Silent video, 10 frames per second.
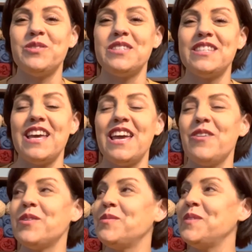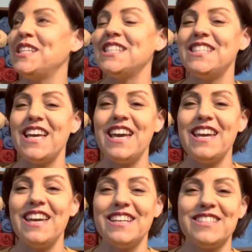stay with me
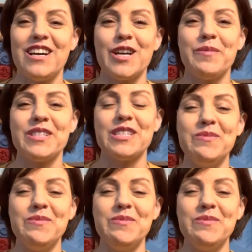today and talk about